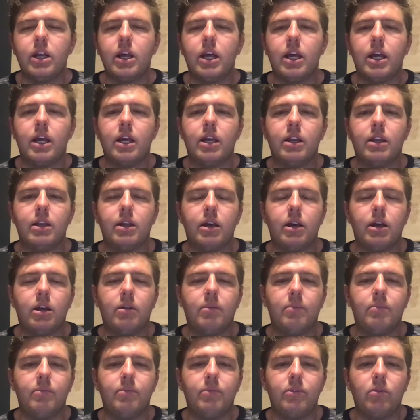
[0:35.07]
And
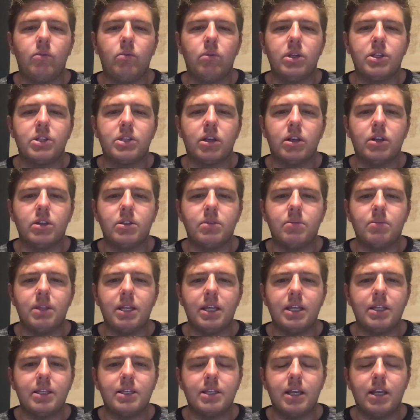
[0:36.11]
um, we saw some
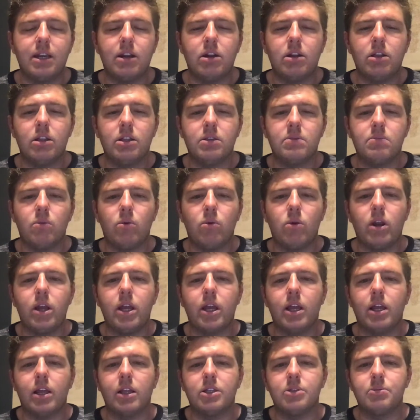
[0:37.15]
things here this
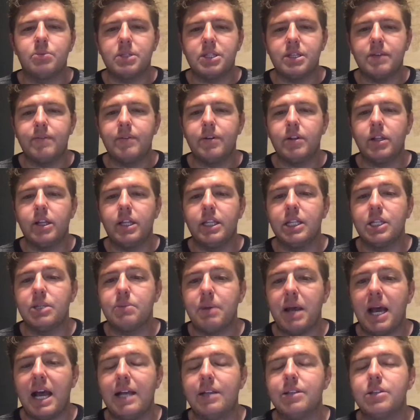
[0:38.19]
morning, specifically in this
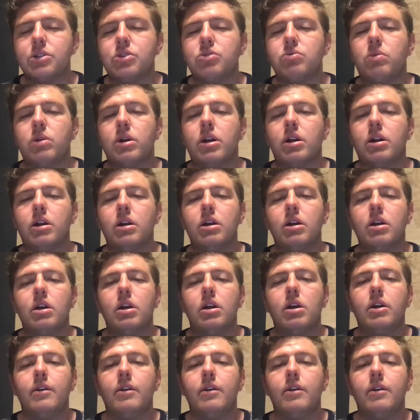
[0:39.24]
passage, where